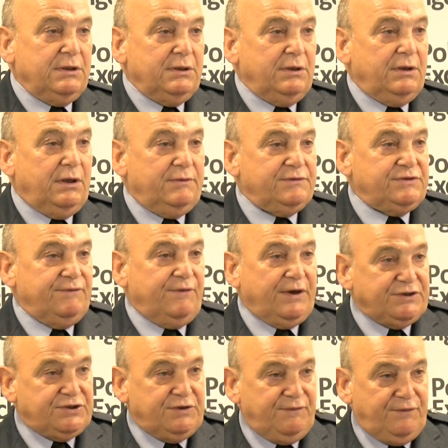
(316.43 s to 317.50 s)
and I was the
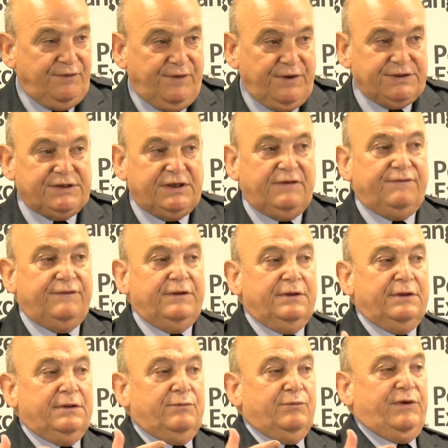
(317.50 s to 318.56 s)
Vice Chief of Defence Staff,
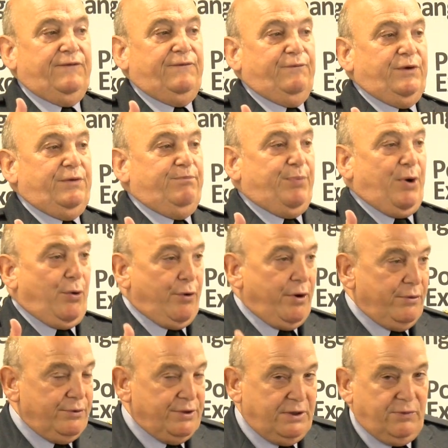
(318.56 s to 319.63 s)
we
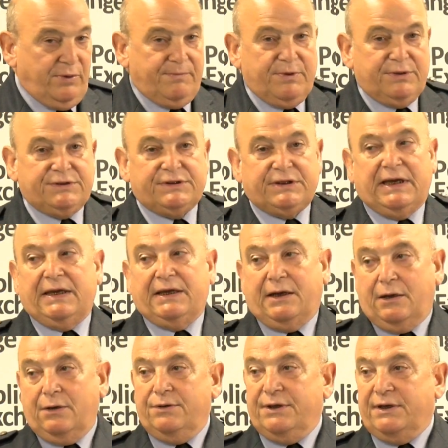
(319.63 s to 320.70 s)
borrowed equipment,
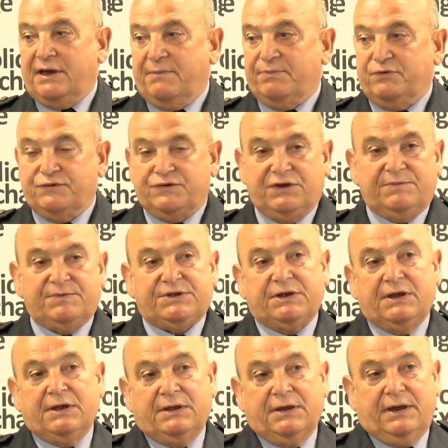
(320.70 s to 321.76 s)
including capital ships
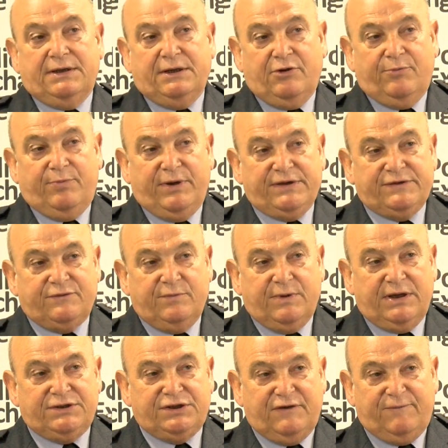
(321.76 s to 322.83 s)
and aeroplanes, from
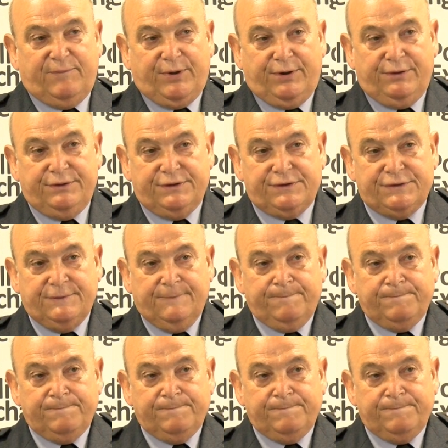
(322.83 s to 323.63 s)
our JEF partners.